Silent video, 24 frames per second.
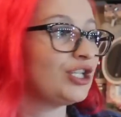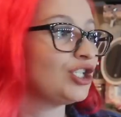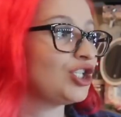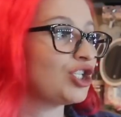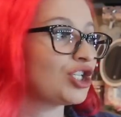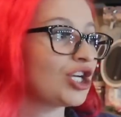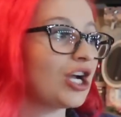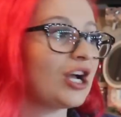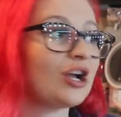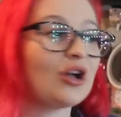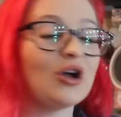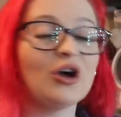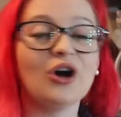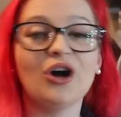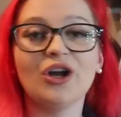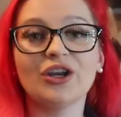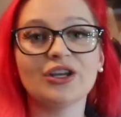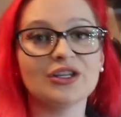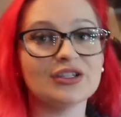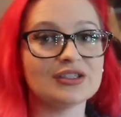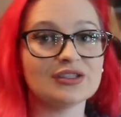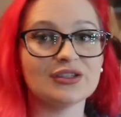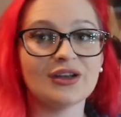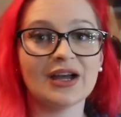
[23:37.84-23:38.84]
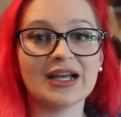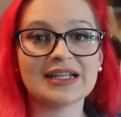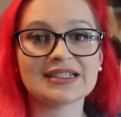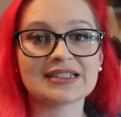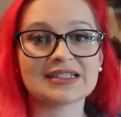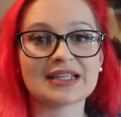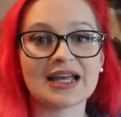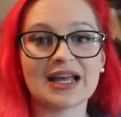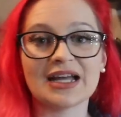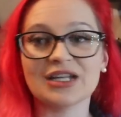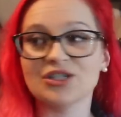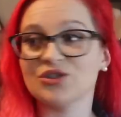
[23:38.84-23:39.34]
Chuck on nice
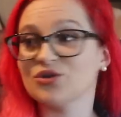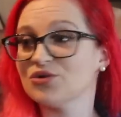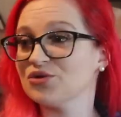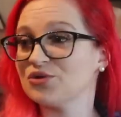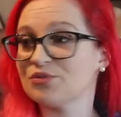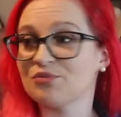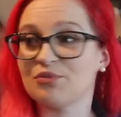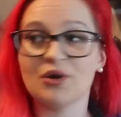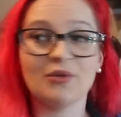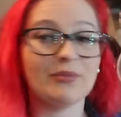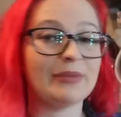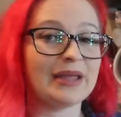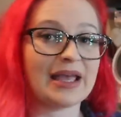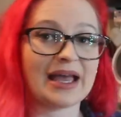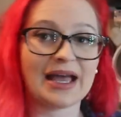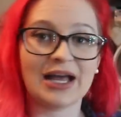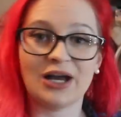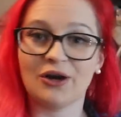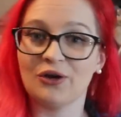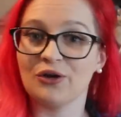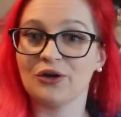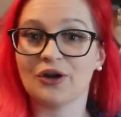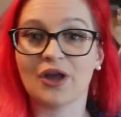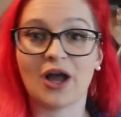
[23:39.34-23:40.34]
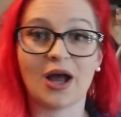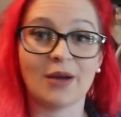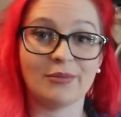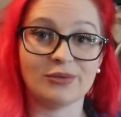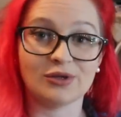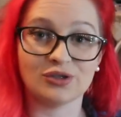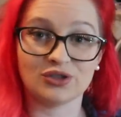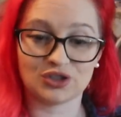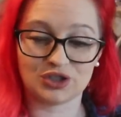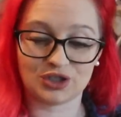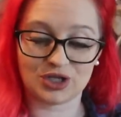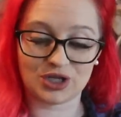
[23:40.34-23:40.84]
sandals, put me hat on, I'm
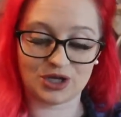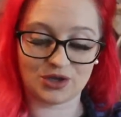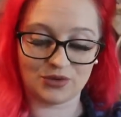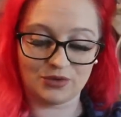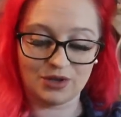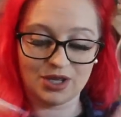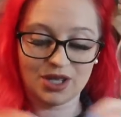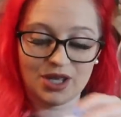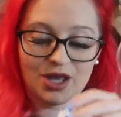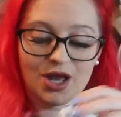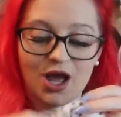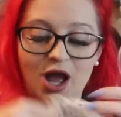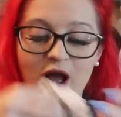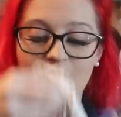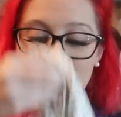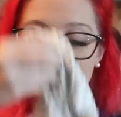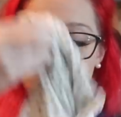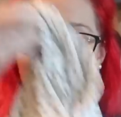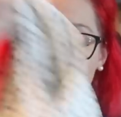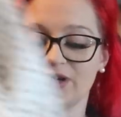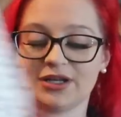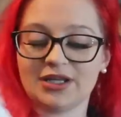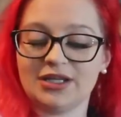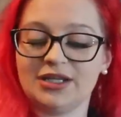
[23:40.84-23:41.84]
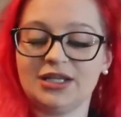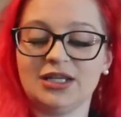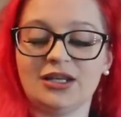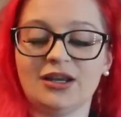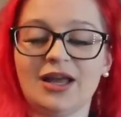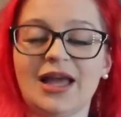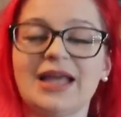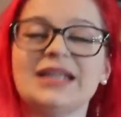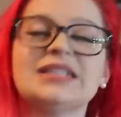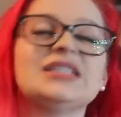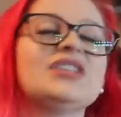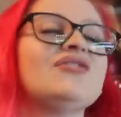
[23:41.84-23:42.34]
good to go. I'll be rocking in
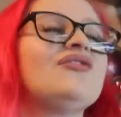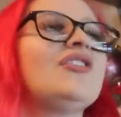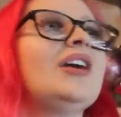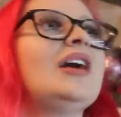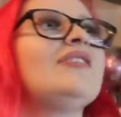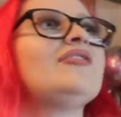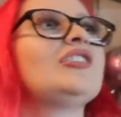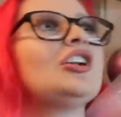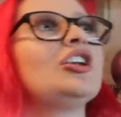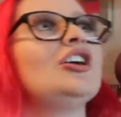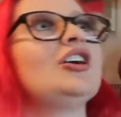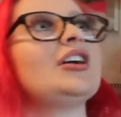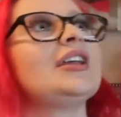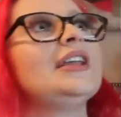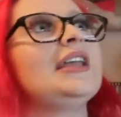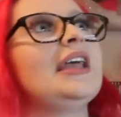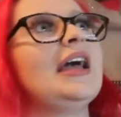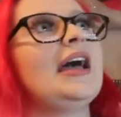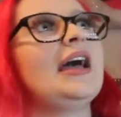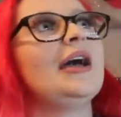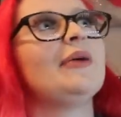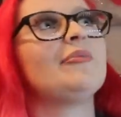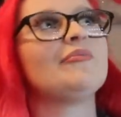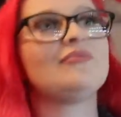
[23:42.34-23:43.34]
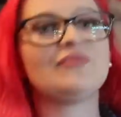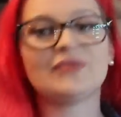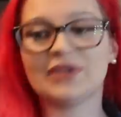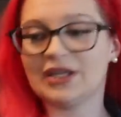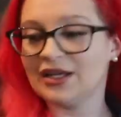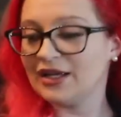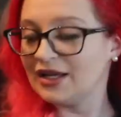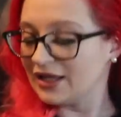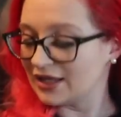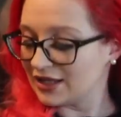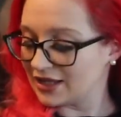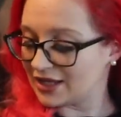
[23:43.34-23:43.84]
like, is it five o'clock yet?
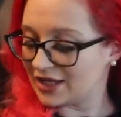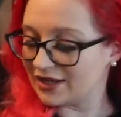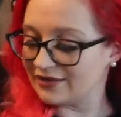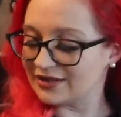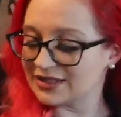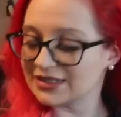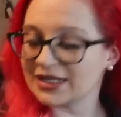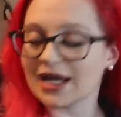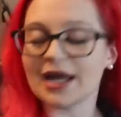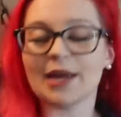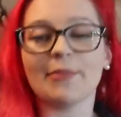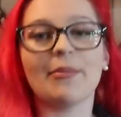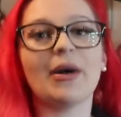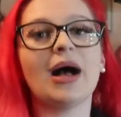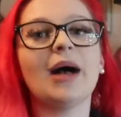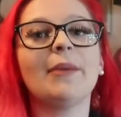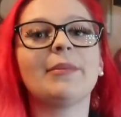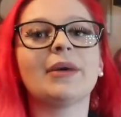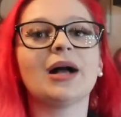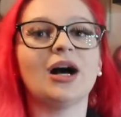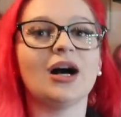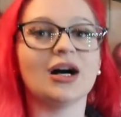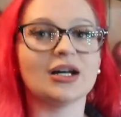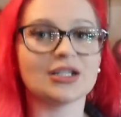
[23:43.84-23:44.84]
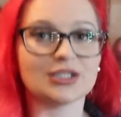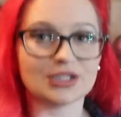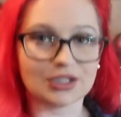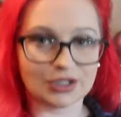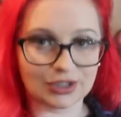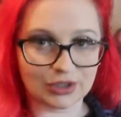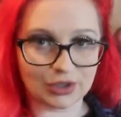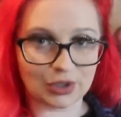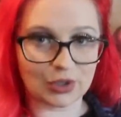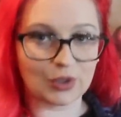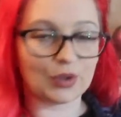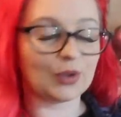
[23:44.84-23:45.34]
There is a pub
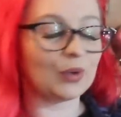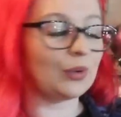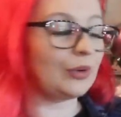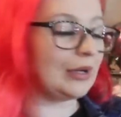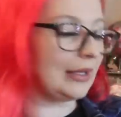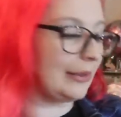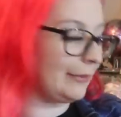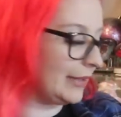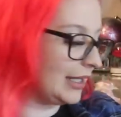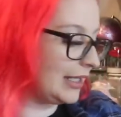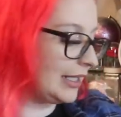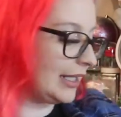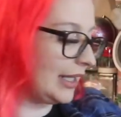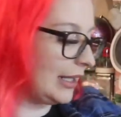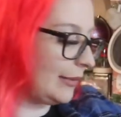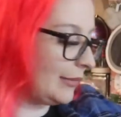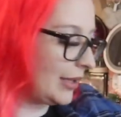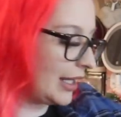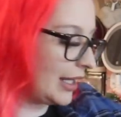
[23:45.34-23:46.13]
garden calling my name,